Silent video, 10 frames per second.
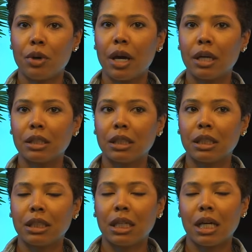but
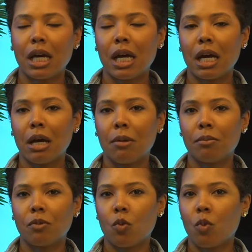
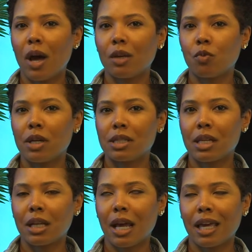while it
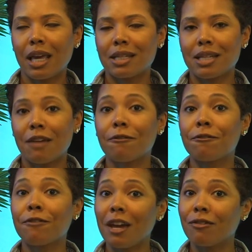wasn't, I can't say
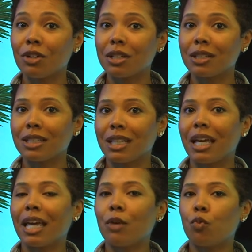favorite,
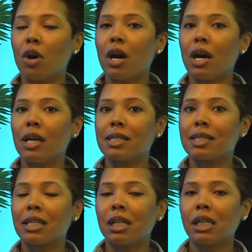it
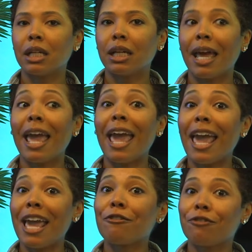was
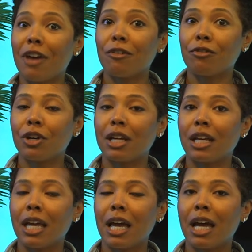a
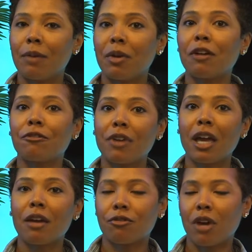favorite and a
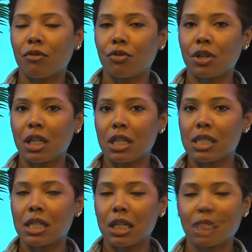fan favorite in the
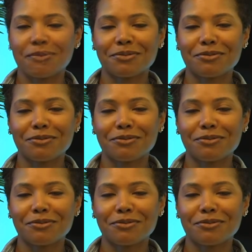city.